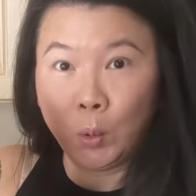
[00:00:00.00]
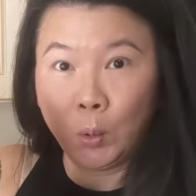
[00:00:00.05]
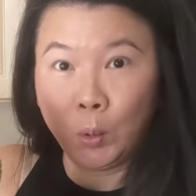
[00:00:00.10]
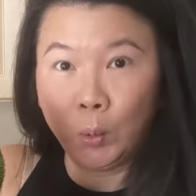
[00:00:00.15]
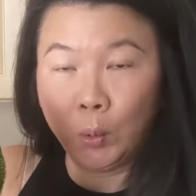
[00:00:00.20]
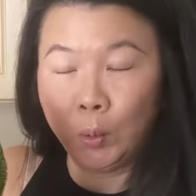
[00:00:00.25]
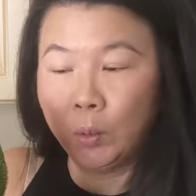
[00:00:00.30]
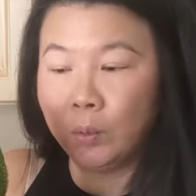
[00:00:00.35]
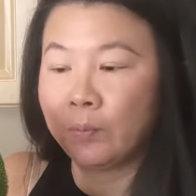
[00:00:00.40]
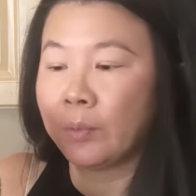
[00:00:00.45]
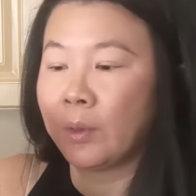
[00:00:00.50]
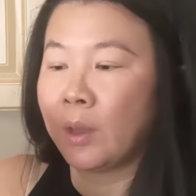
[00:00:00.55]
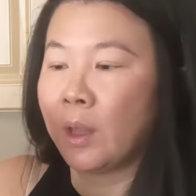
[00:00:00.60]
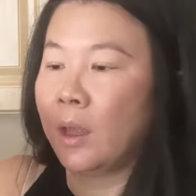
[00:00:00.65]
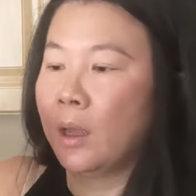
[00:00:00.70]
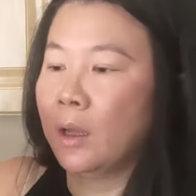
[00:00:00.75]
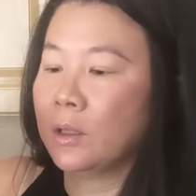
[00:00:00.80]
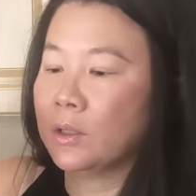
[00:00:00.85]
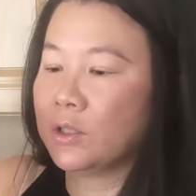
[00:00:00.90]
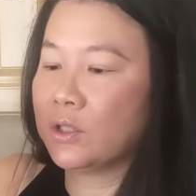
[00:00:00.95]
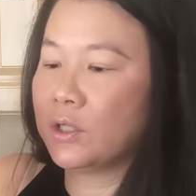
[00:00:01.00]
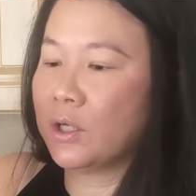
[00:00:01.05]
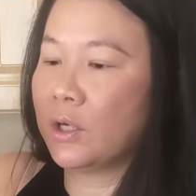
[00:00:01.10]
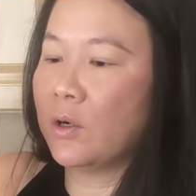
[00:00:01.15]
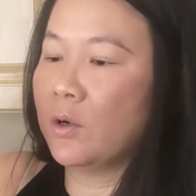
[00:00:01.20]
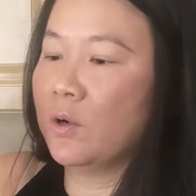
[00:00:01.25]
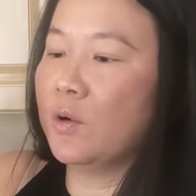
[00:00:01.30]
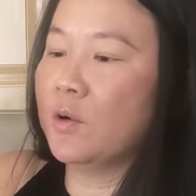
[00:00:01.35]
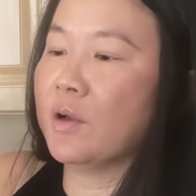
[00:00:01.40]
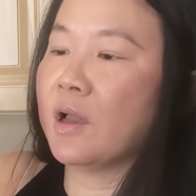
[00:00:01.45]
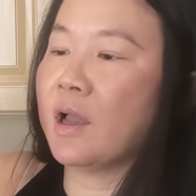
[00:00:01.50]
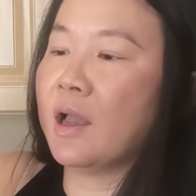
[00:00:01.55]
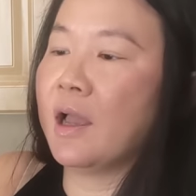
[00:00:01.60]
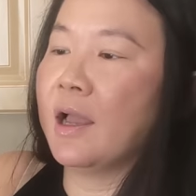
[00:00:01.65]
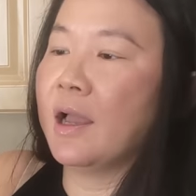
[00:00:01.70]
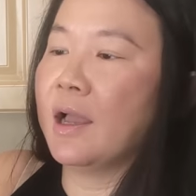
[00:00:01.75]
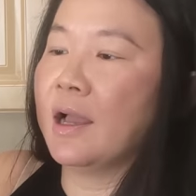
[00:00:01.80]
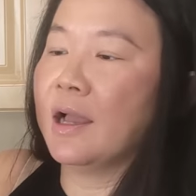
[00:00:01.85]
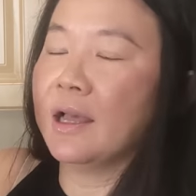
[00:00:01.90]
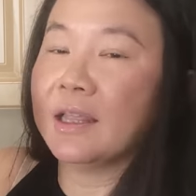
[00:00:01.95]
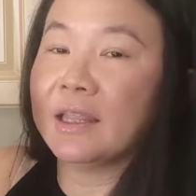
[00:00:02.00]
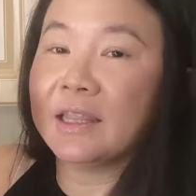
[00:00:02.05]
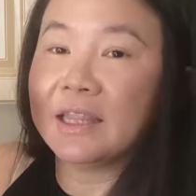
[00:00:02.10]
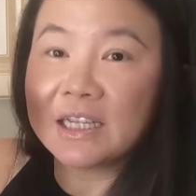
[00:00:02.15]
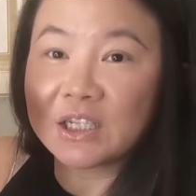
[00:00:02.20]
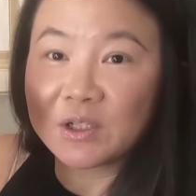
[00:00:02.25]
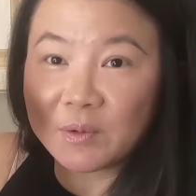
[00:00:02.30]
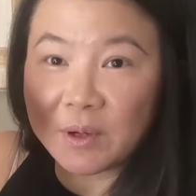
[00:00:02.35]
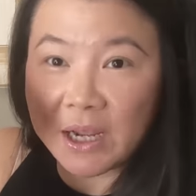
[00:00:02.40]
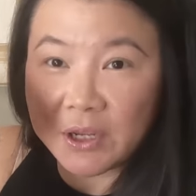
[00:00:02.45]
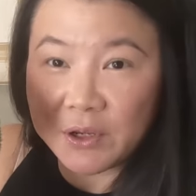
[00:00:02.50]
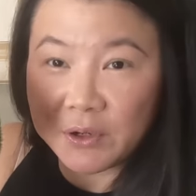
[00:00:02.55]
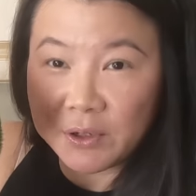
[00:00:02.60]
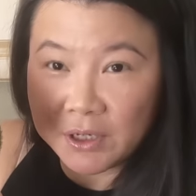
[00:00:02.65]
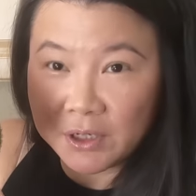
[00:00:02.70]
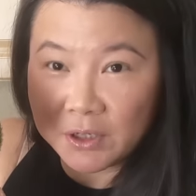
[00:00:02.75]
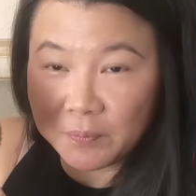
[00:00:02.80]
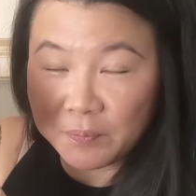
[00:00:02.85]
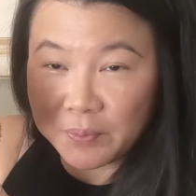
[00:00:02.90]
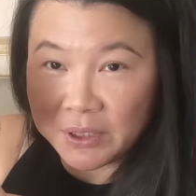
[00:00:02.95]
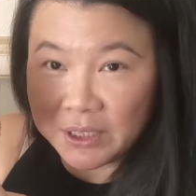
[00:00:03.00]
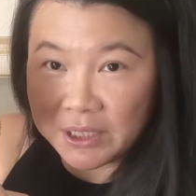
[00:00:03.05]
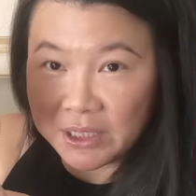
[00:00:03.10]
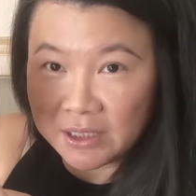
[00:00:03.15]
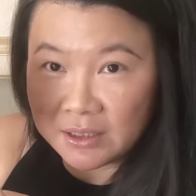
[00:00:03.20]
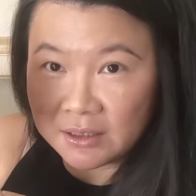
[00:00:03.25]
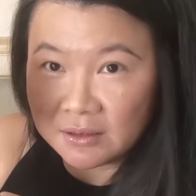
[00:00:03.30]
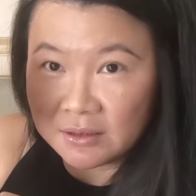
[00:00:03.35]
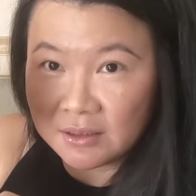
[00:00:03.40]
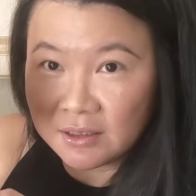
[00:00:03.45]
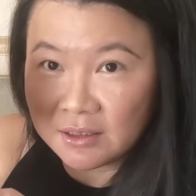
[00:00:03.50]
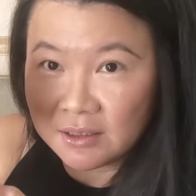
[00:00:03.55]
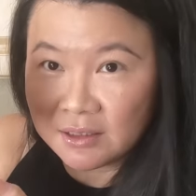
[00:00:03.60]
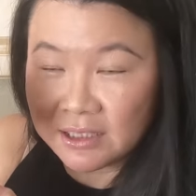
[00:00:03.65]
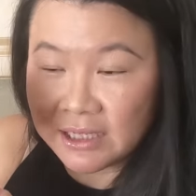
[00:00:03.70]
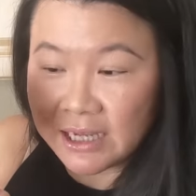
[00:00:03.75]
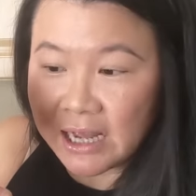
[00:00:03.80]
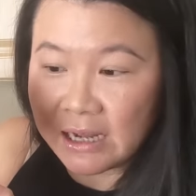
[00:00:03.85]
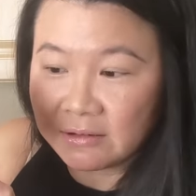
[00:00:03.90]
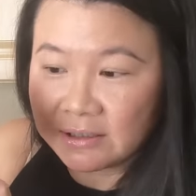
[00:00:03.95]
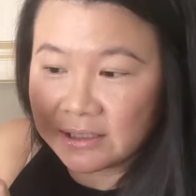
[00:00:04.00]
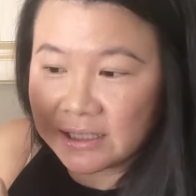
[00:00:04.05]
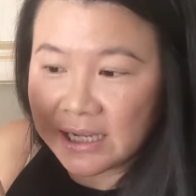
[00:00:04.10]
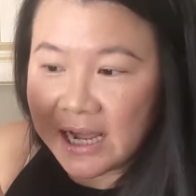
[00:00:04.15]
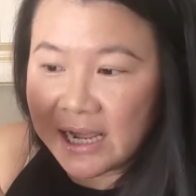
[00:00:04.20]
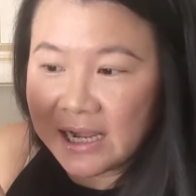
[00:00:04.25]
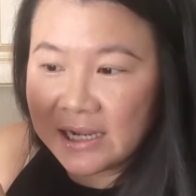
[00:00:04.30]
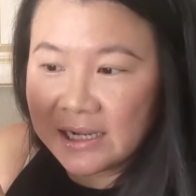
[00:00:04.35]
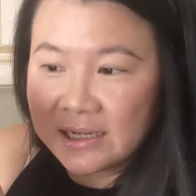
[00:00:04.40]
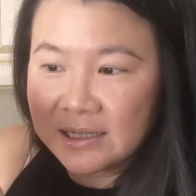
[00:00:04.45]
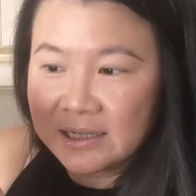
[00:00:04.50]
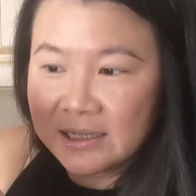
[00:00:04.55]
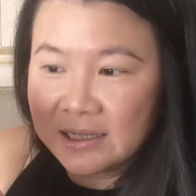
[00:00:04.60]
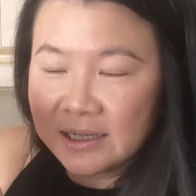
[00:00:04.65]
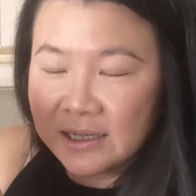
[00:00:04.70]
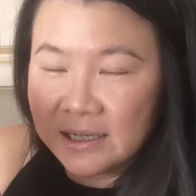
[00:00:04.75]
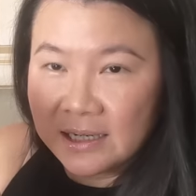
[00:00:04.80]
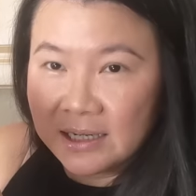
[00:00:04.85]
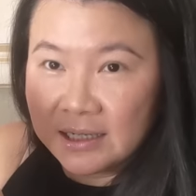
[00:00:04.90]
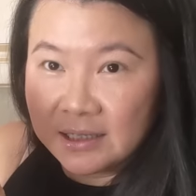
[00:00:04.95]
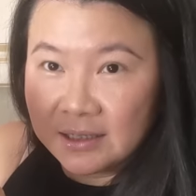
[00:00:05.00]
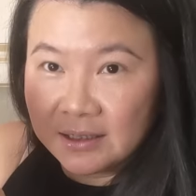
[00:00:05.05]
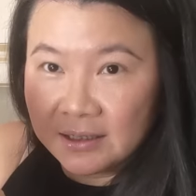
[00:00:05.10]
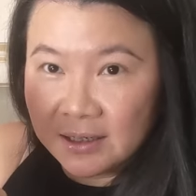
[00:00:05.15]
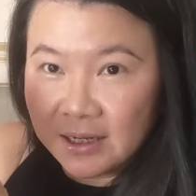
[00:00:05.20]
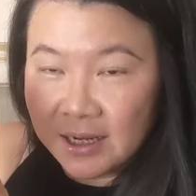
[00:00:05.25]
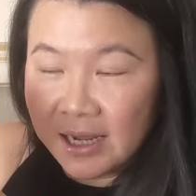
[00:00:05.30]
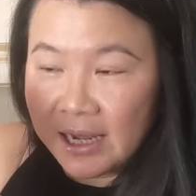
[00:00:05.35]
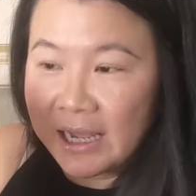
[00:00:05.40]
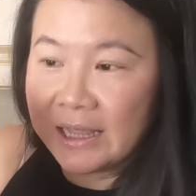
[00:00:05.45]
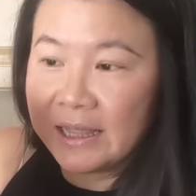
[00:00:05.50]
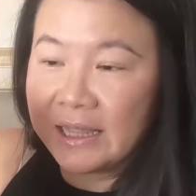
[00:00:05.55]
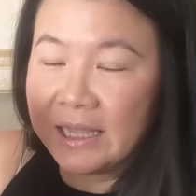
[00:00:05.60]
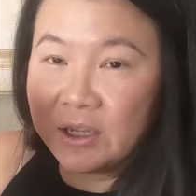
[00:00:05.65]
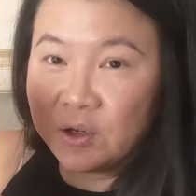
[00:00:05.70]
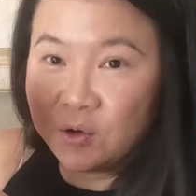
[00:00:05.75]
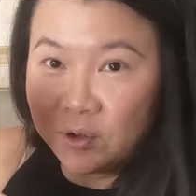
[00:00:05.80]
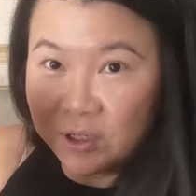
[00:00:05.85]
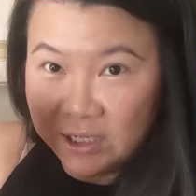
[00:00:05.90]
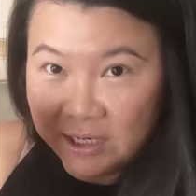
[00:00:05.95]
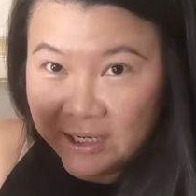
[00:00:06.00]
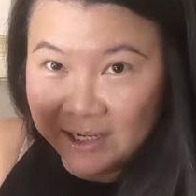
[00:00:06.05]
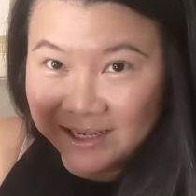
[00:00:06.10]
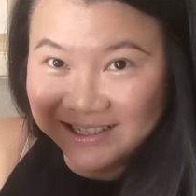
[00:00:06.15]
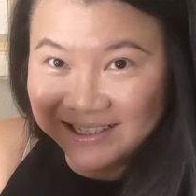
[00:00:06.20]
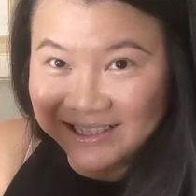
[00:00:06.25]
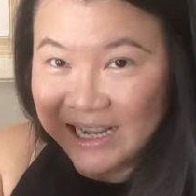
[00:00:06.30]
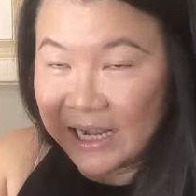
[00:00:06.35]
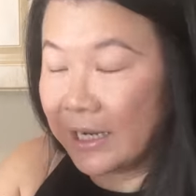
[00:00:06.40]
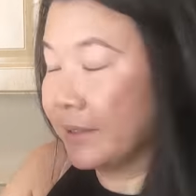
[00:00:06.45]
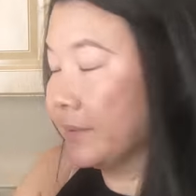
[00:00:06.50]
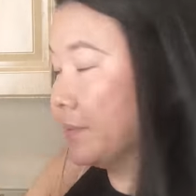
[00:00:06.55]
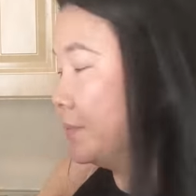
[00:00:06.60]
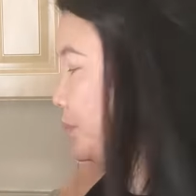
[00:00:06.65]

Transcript: Ooh. So this one, you need to peel the outside and then you eat it inside.